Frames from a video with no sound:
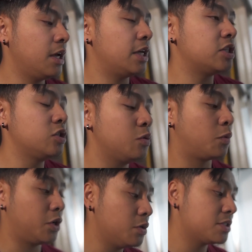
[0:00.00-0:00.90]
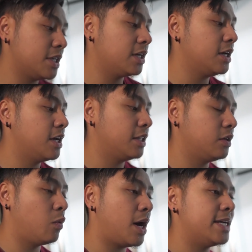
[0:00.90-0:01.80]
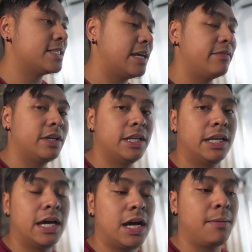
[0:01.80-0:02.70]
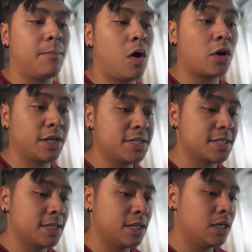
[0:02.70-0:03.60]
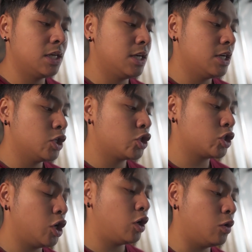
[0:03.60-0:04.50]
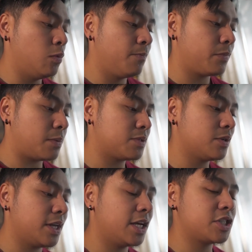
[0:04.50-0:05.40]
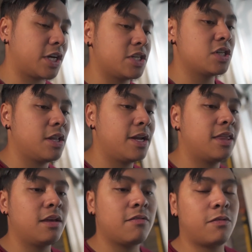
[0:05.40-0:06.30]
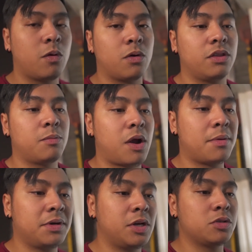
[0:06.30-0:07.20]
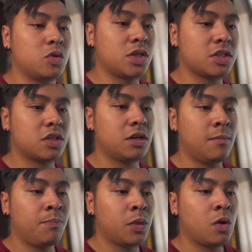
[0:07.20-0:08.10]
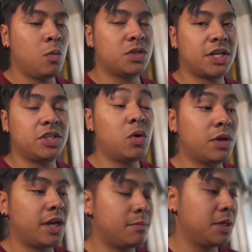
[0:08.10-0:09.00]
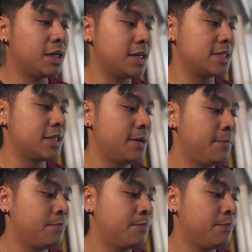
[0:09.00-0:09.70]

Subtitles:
We're using the Y7 harness, so I'm still getting a check engine line, I think, for the primary O2 sensor, which I don't get because